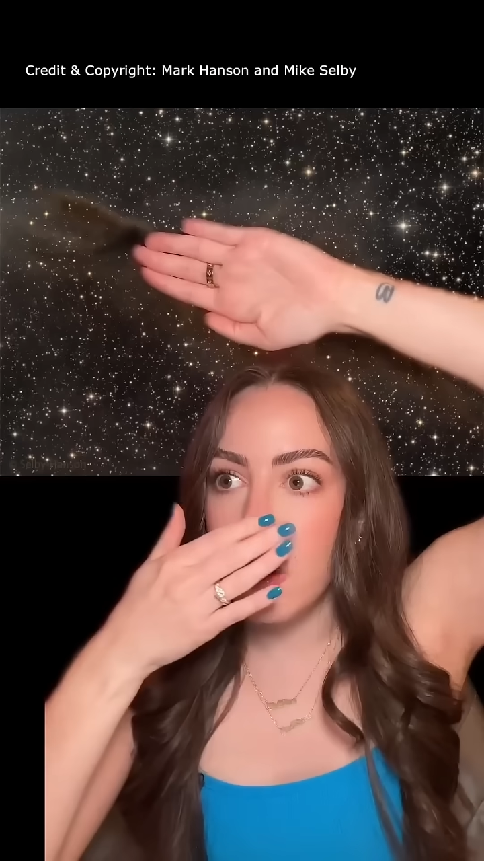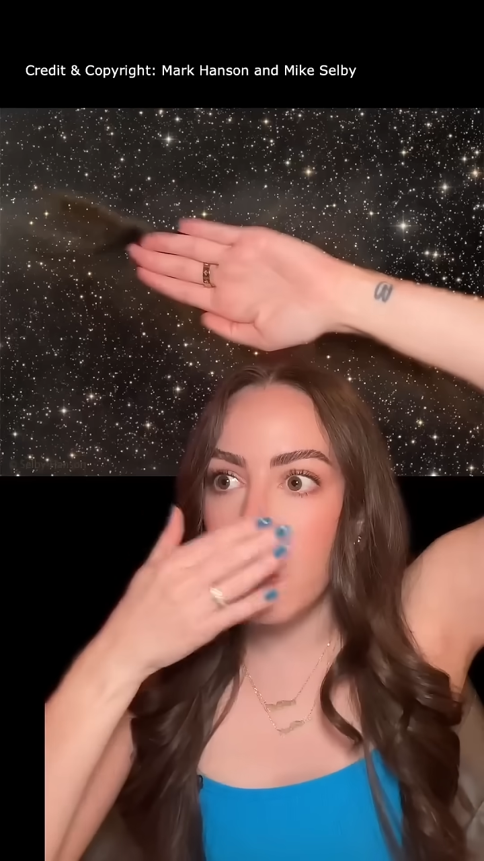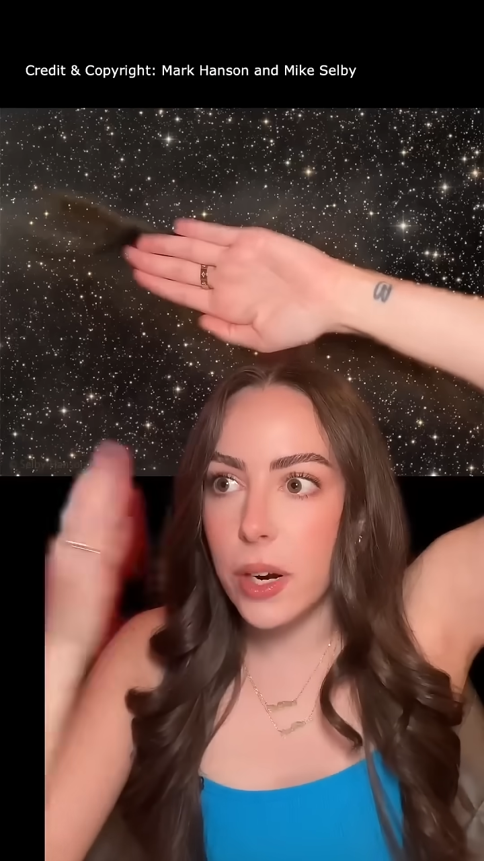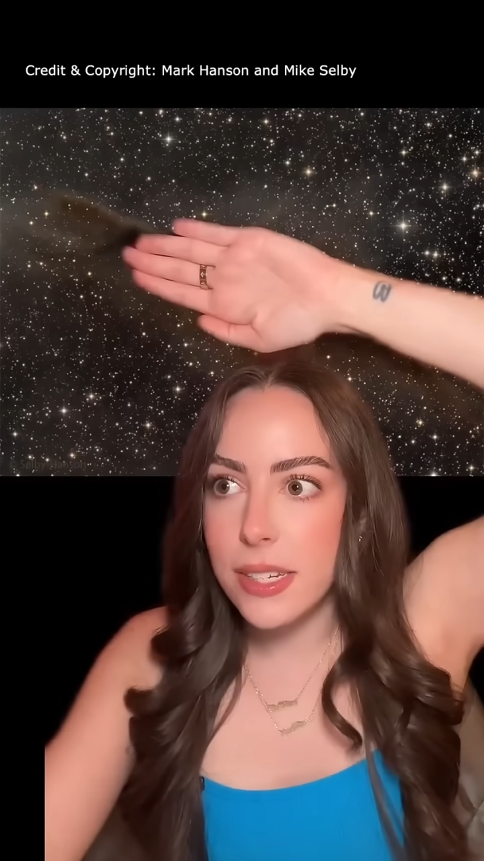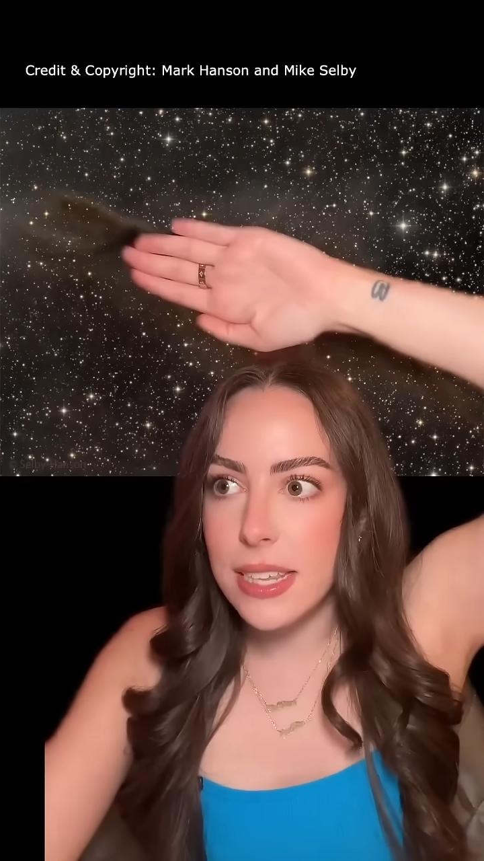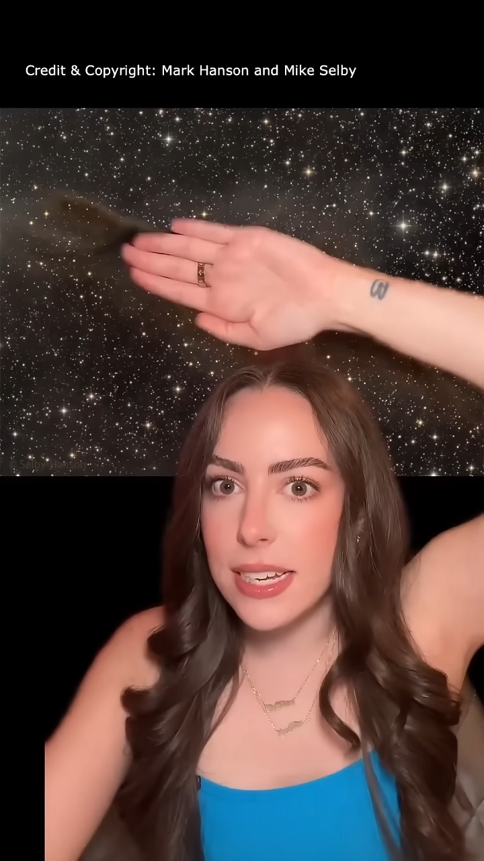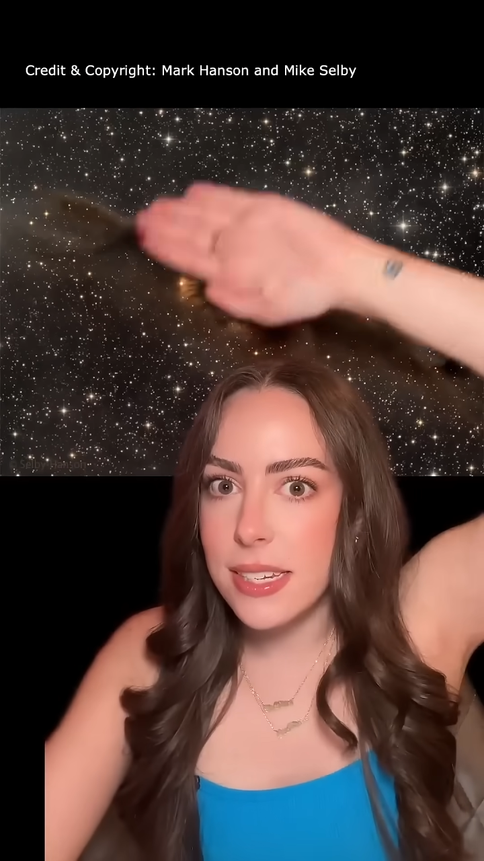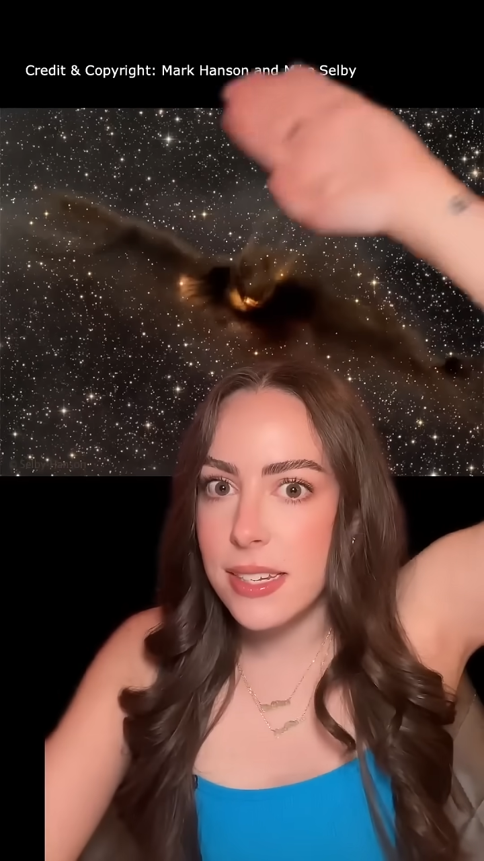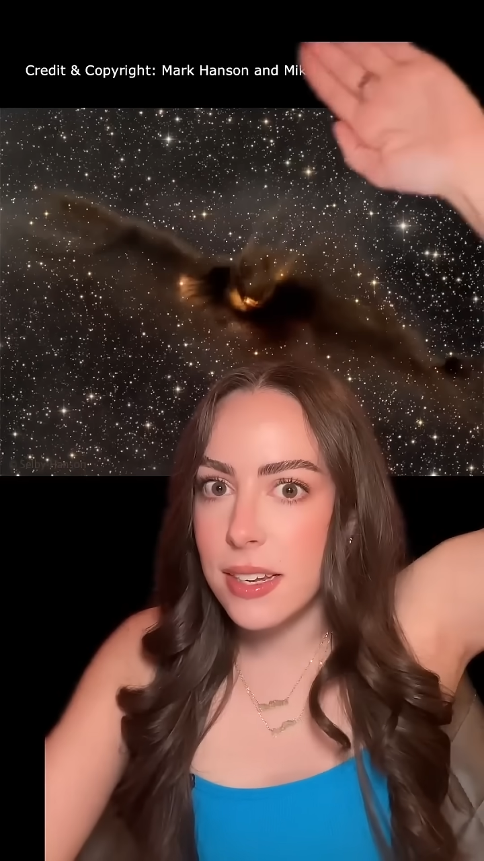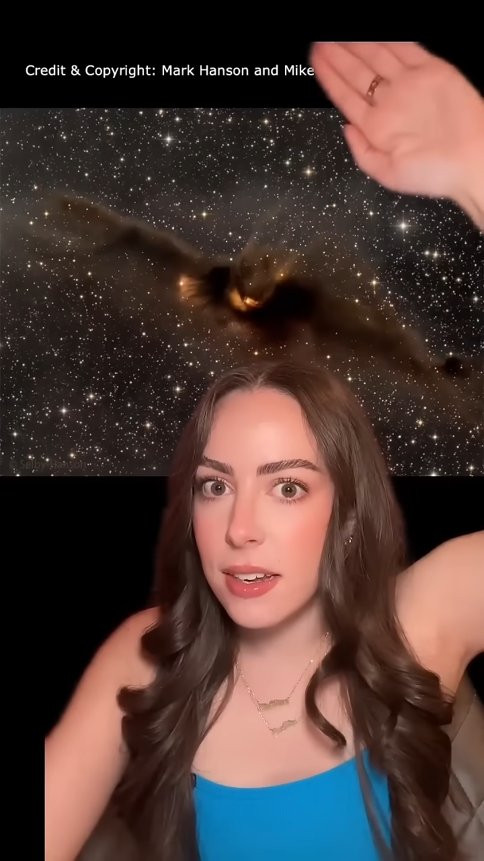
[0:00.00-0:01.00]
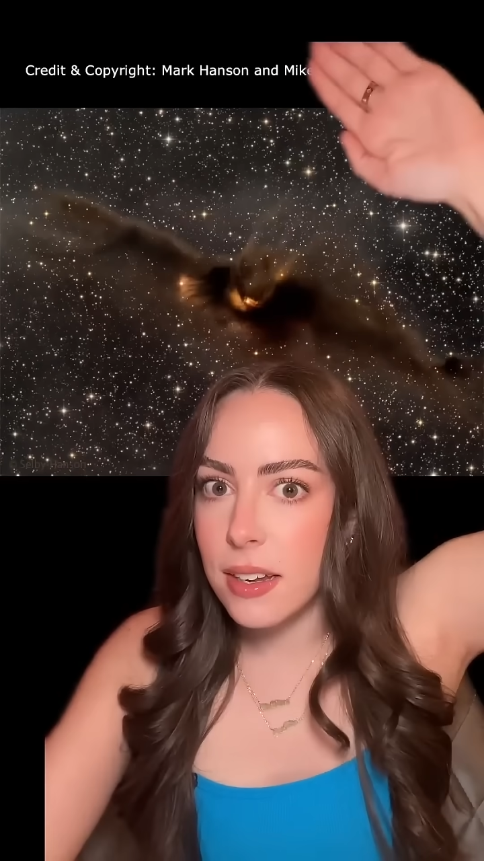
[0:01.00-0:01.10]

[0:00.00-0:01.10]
What is this?